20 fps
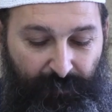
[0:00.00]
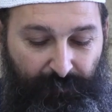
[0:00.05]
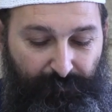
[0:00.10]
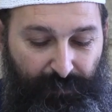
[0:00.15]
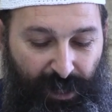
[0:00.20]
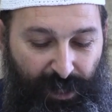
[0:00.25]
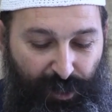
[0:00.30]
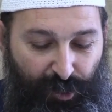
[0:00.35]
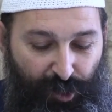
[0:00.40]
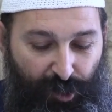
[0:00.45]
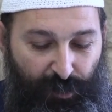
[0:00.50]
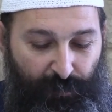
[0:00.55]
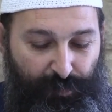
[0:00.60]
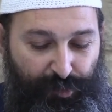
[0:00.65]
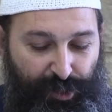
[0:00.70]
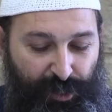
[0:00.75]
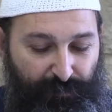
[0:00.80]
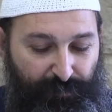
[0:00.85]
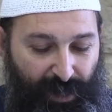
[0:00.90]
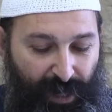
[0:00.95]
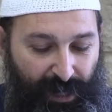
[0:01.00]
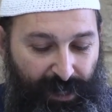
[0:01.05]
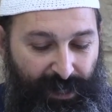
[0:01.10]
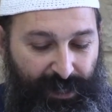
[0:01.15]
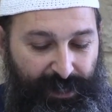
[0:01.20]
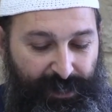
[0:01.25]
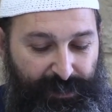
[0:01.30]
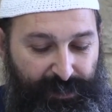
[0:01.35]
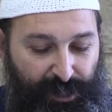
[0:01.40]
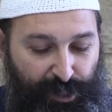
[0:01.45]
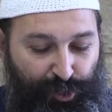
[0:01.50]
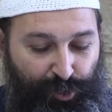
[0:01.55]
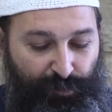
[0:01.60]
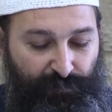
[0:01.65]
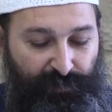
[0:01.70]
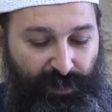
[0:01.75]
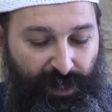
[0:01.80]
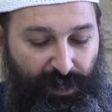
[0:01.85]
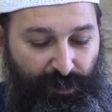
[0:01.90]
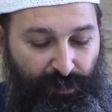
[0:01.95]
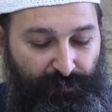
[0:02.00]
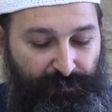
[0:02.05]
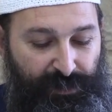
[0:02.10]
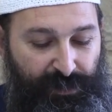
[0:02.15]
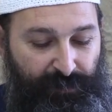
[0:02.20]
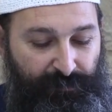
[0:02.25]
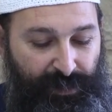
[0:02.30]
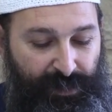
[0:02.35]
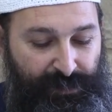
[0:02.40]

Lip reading: Makom sheba'alei teshuvah omdim